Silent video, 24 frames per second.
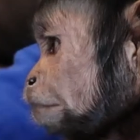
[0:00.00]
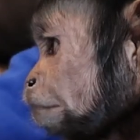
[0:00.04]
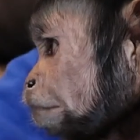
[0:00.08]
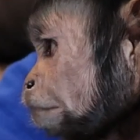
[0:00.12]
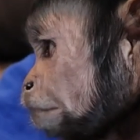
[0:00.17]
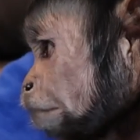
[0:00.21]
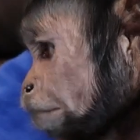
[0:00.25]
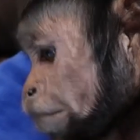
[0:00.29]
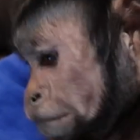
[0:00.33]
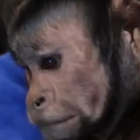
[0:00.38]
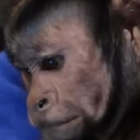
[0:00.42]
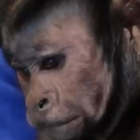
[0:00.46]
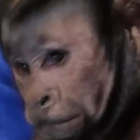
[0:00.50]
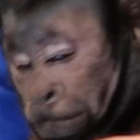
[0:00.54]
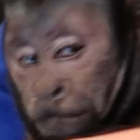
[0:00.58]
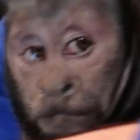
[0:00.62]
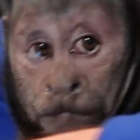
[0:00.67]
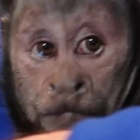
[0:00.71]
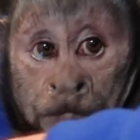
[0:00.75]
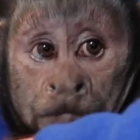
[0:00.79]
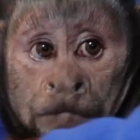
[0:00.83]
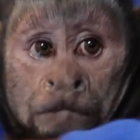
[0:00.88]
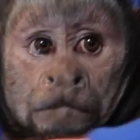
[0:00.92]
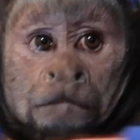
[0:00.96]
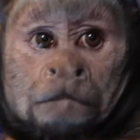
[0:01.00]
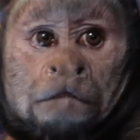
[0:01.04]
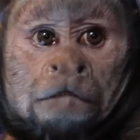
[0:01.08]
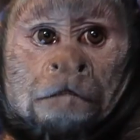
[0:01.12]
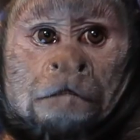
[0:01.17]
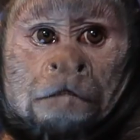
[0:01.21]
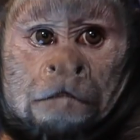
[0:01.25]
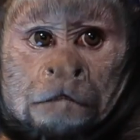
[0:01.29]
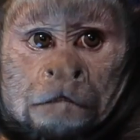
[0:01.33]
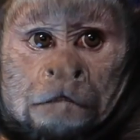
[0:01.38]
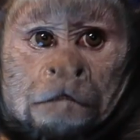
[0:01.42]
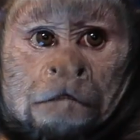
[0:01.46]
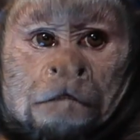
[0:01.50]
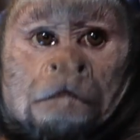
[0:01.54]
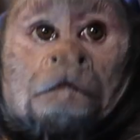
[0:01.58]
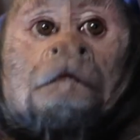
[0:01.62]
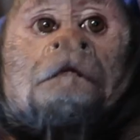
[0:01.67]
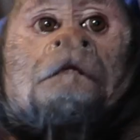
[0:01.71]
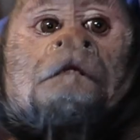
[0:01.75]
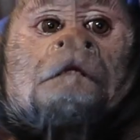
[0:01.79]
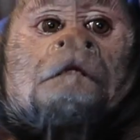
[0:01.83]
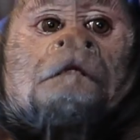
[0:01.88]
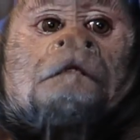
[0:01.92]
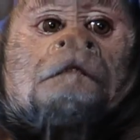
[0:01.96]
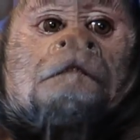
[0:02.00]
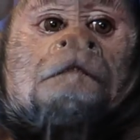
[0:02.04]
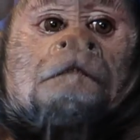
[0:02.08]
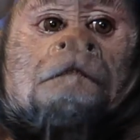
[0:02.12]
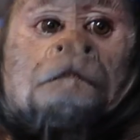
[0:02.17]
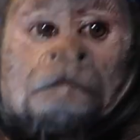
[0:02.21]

eggs, you can win massive prizes.